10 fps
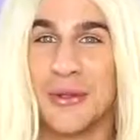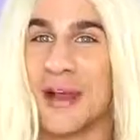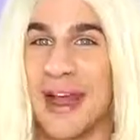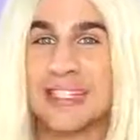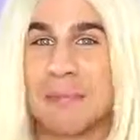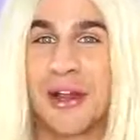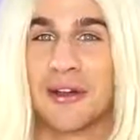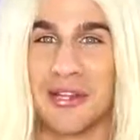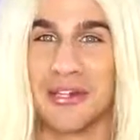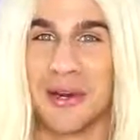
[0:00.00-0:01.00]
You guys
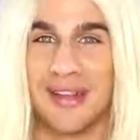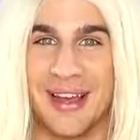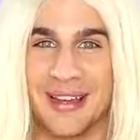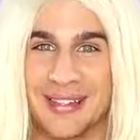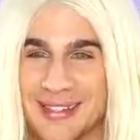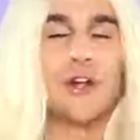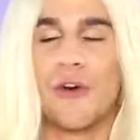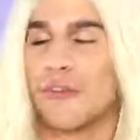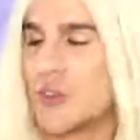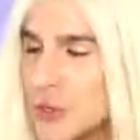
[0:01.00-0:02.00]
better enjoy this.
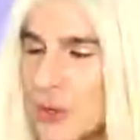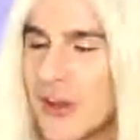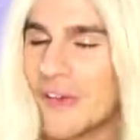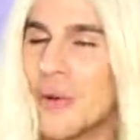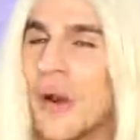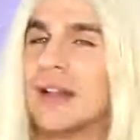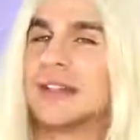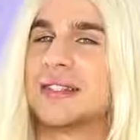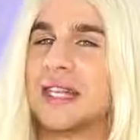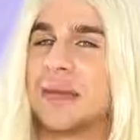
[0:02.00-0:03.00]
So if you've ever wanted
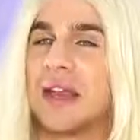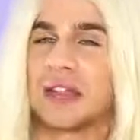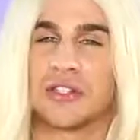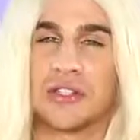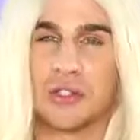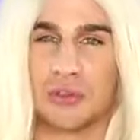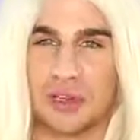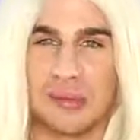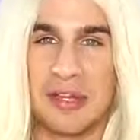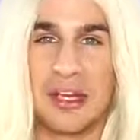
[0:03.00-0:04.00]
to see me
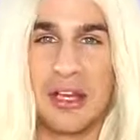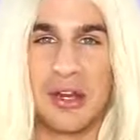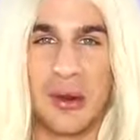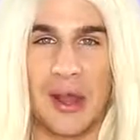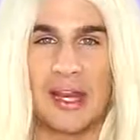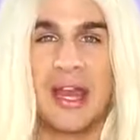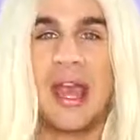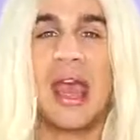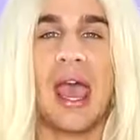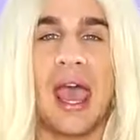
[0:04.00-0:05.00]
extremely annoyed
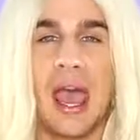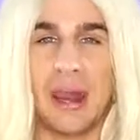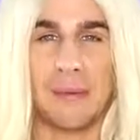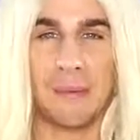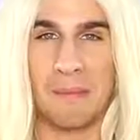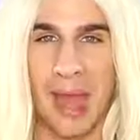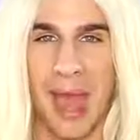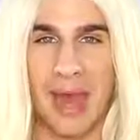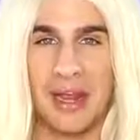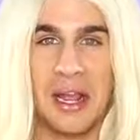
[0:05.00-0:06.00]
and
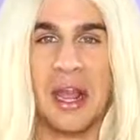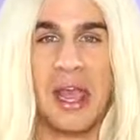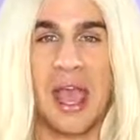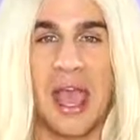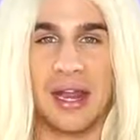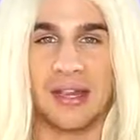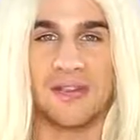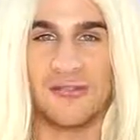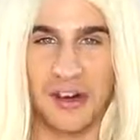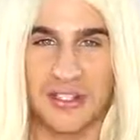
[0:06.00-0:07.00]
mad
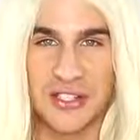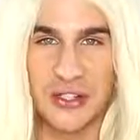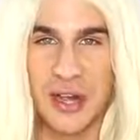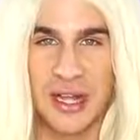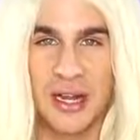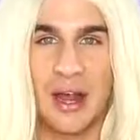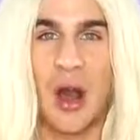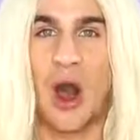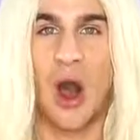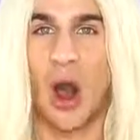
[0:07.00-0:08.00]
and frustrated
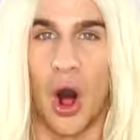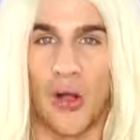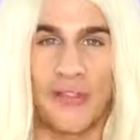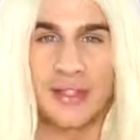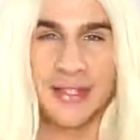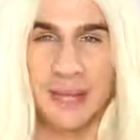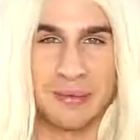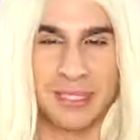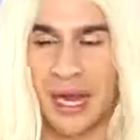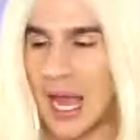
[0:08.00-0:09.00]
all at the
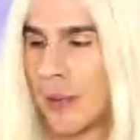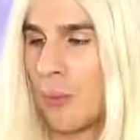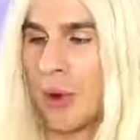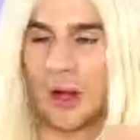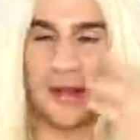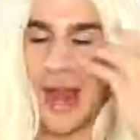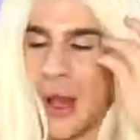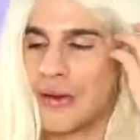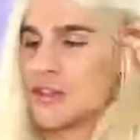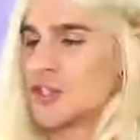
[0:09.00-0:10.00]
same time, well,
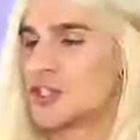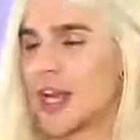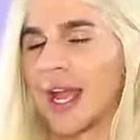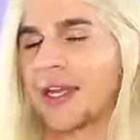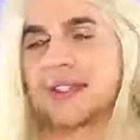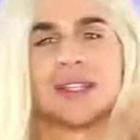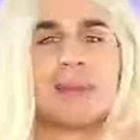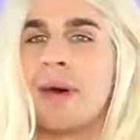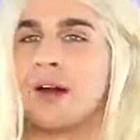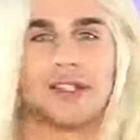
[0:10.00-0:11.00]
now is your chance. It's
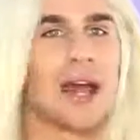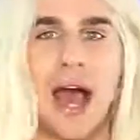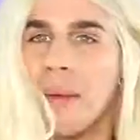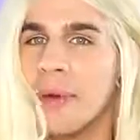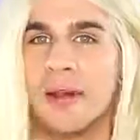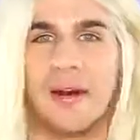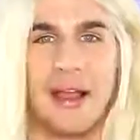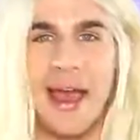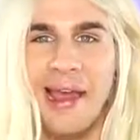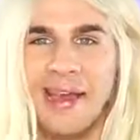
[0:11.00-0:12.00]
about to happen,
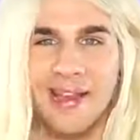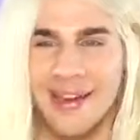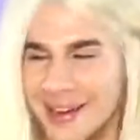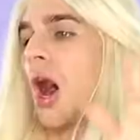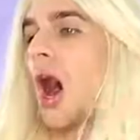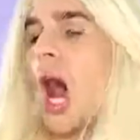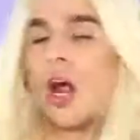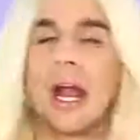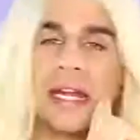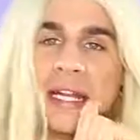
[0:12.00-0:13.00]
okay? All
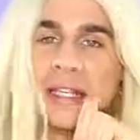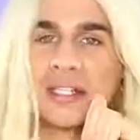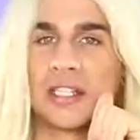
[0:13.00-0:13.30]
right, Nina